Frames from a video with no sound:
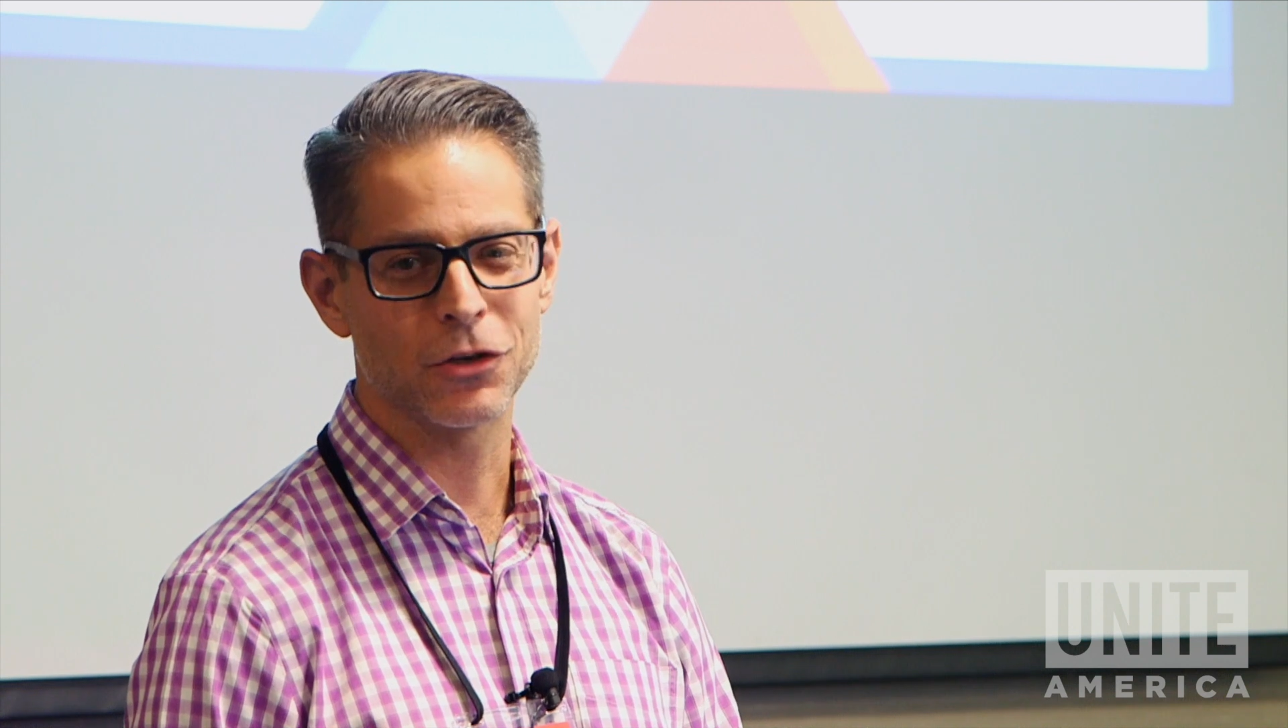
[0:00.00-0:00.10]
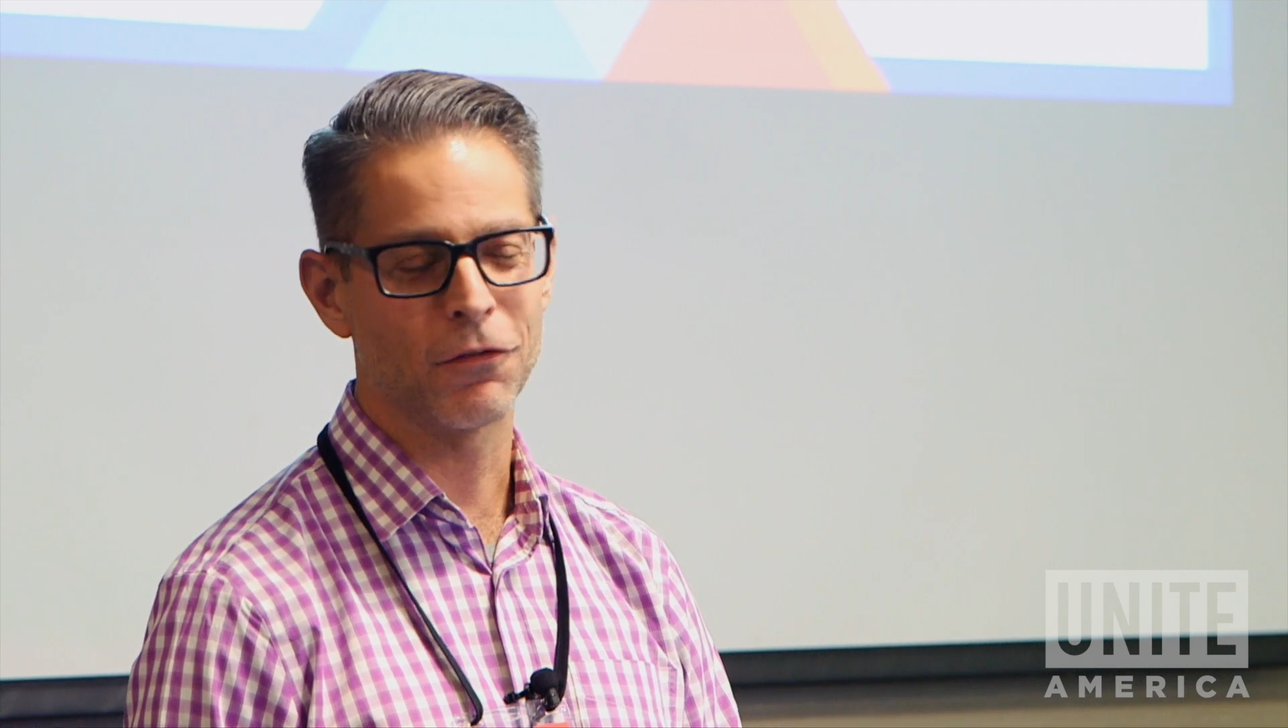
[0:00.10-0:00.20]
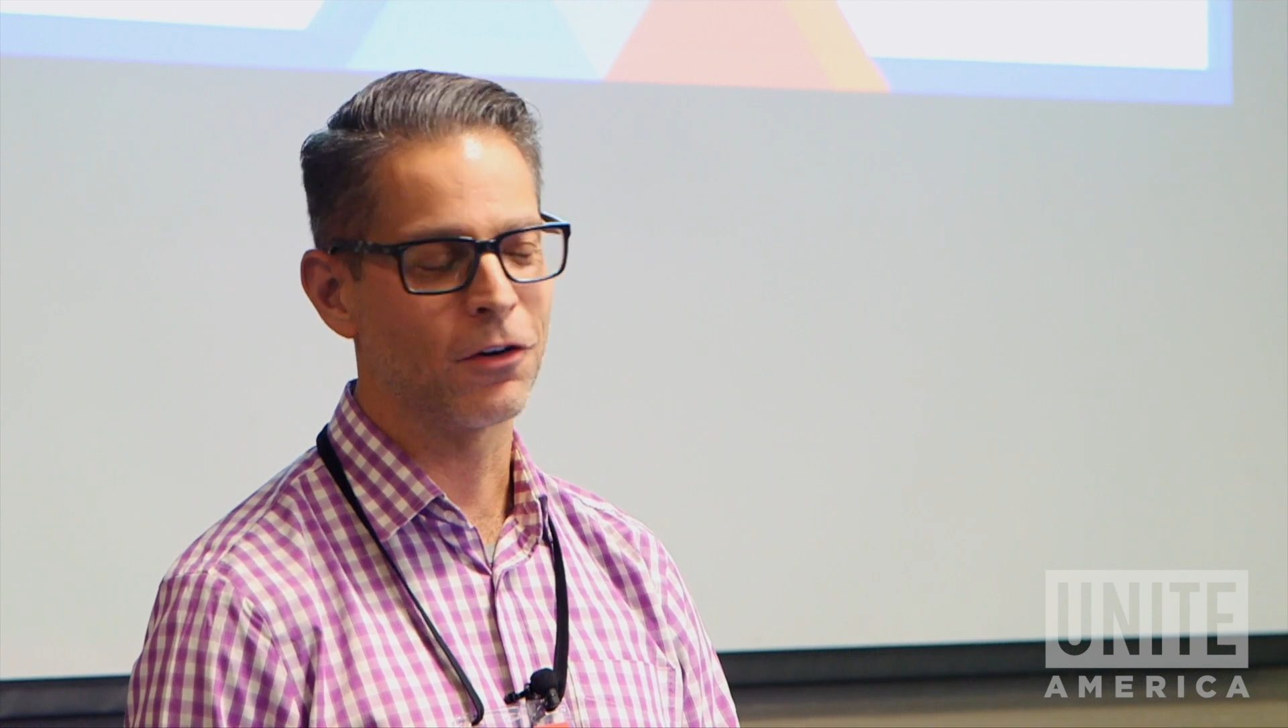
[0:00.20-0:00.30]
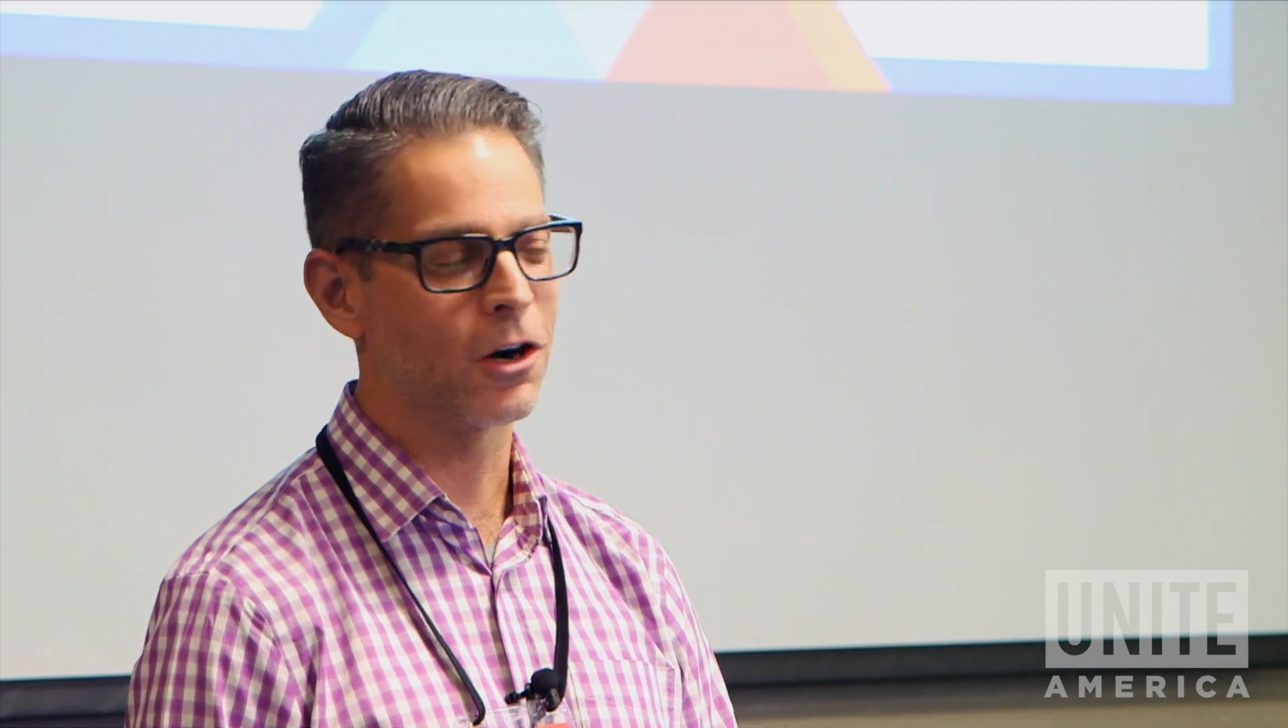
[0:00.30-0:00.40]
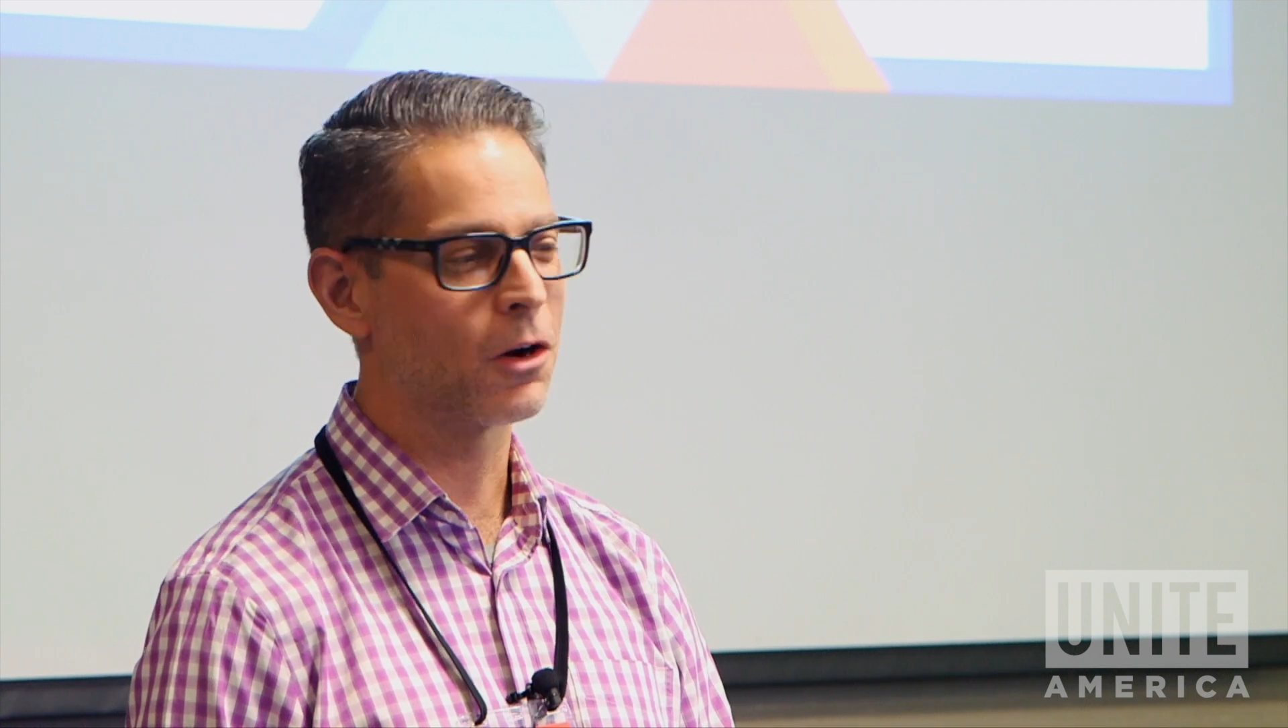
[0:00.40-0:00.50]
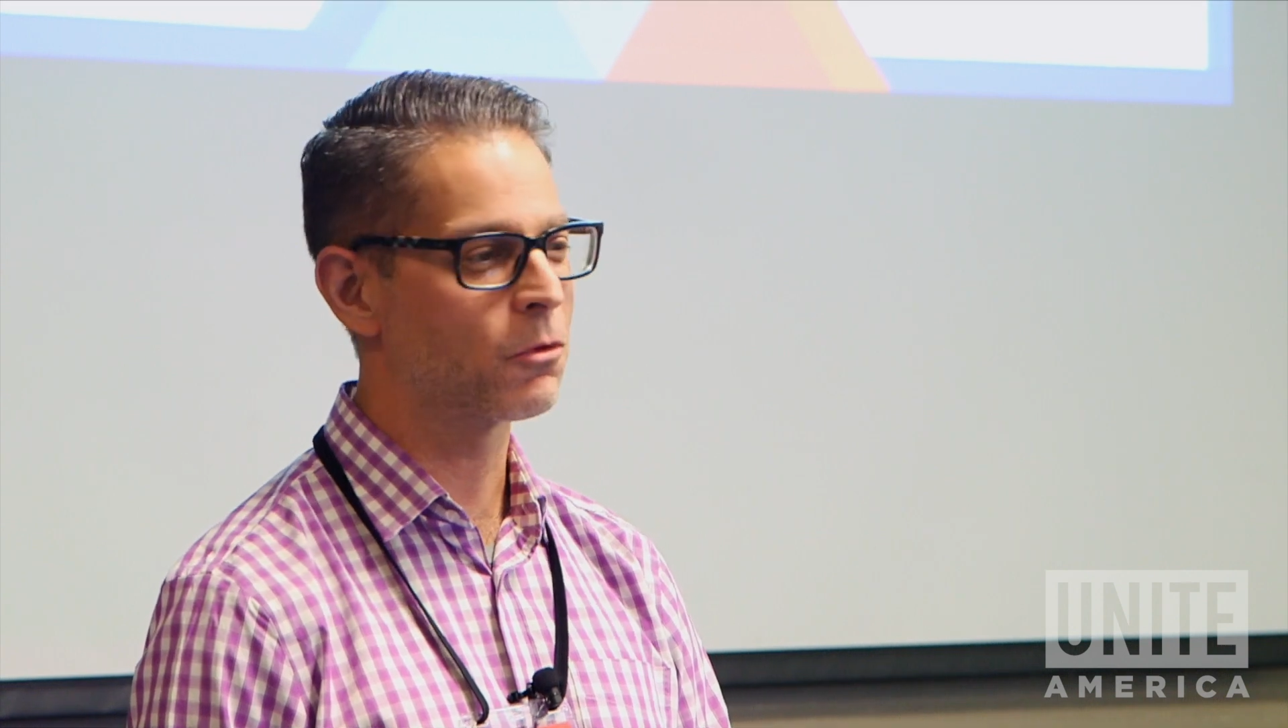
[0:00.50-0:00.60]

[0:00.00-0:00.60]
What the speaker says: so far.